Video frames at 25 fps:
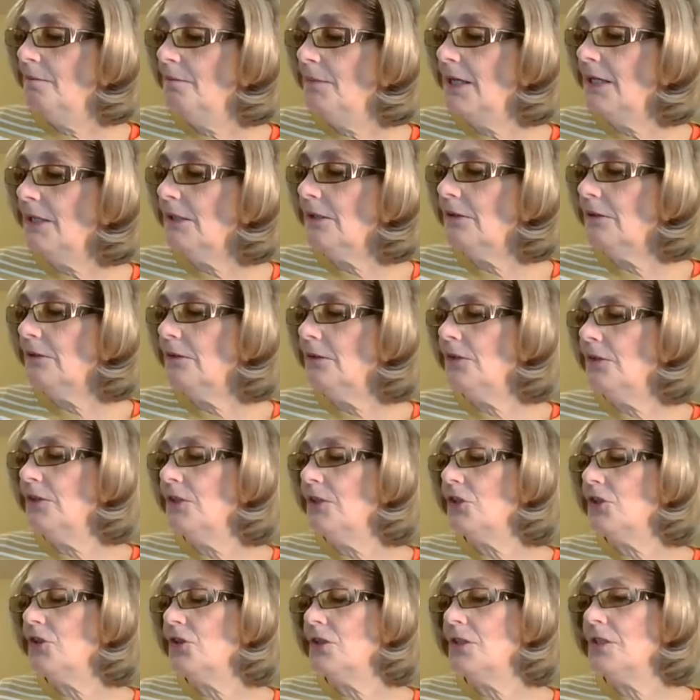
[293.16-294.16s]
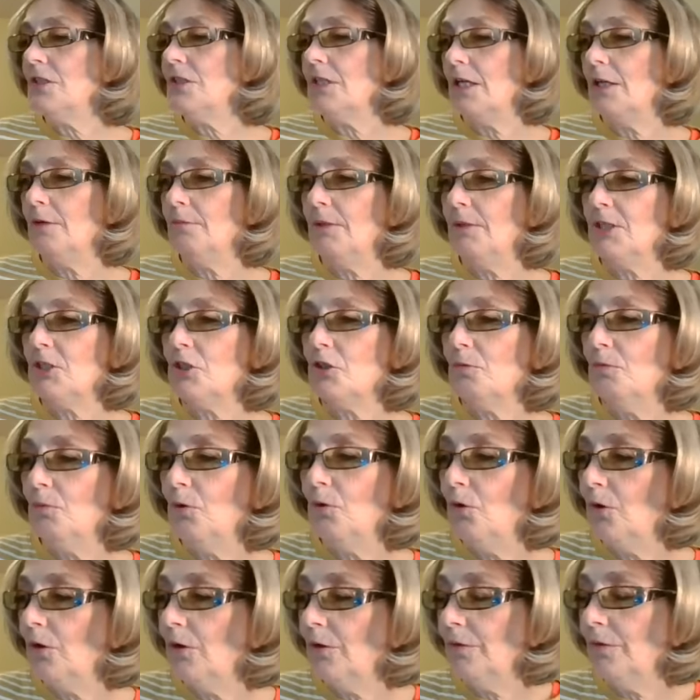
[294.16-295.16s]
medical conditions, and much
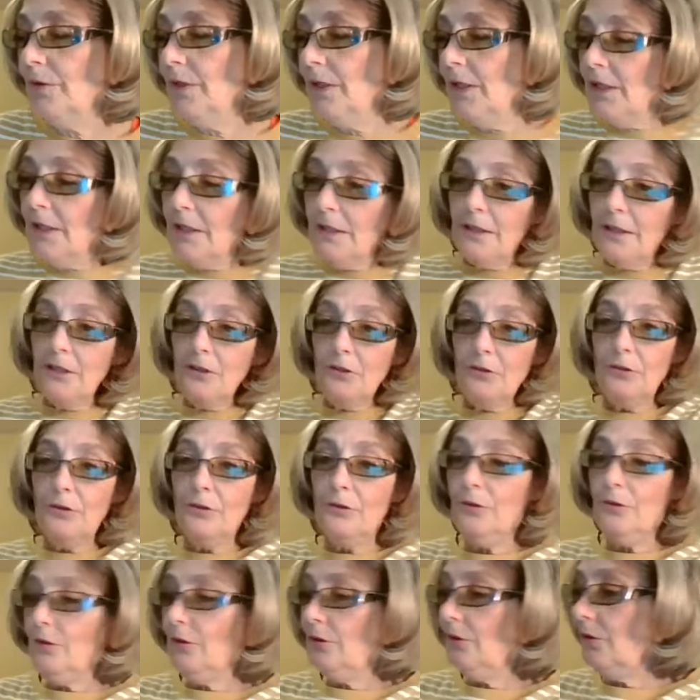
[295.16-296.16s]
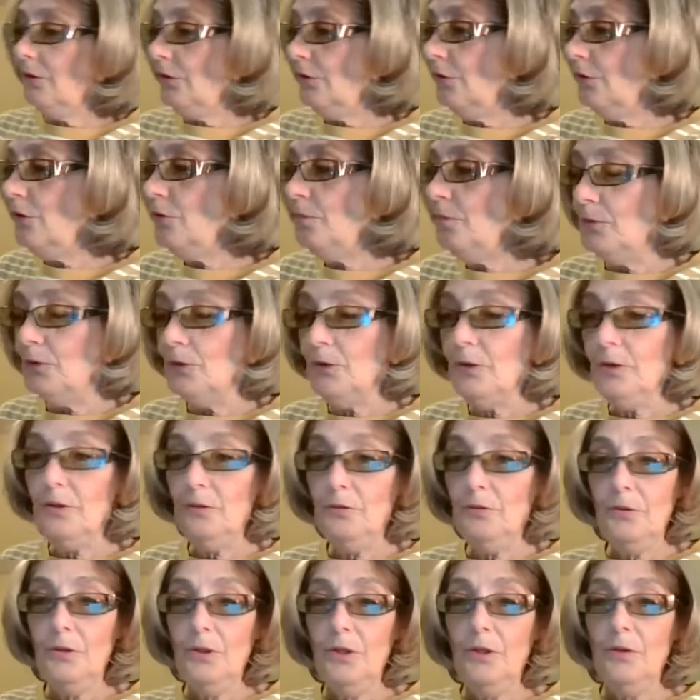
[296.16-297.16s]
more. Then her 3rd
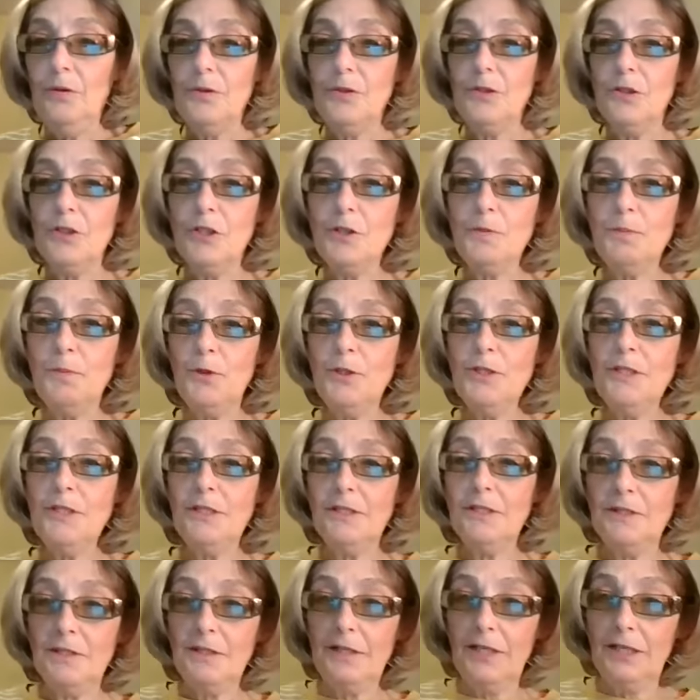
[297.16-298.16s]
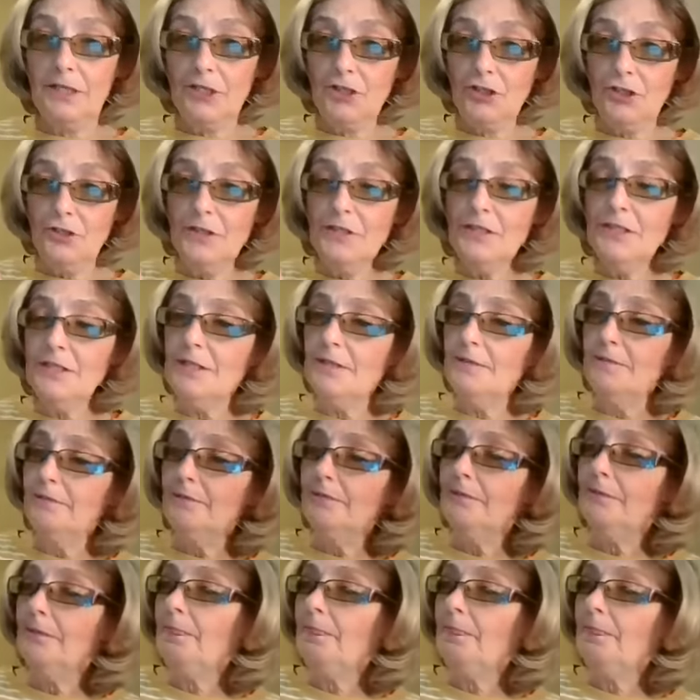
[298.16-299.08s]
book was on sports concussions